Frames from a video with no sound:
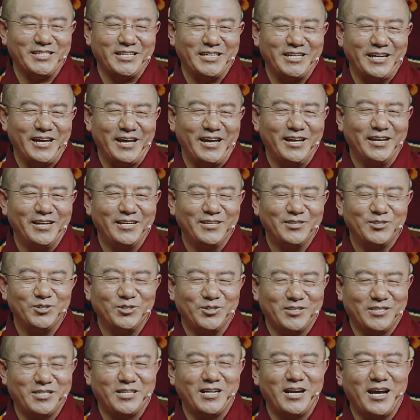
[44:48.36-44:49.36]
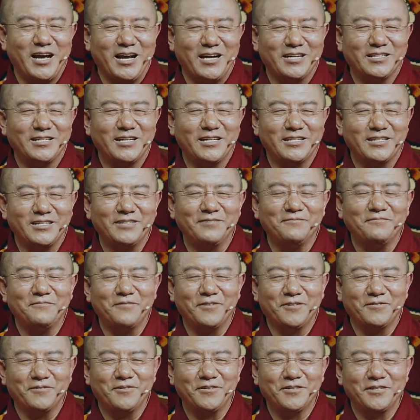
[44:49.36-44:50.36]
I think we tend to
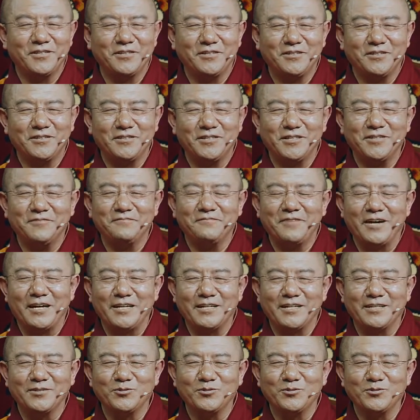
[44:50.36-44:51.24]
ignore them very much.